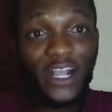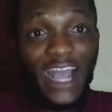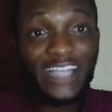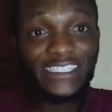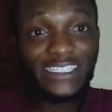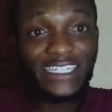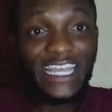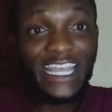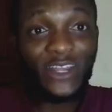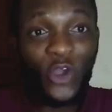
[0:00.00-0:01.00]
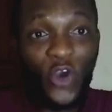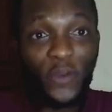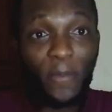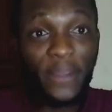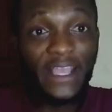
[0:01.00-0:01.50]
cash in
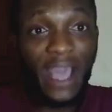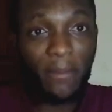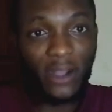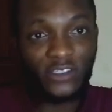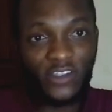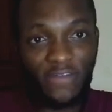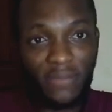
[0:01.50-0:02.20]
on big amounts of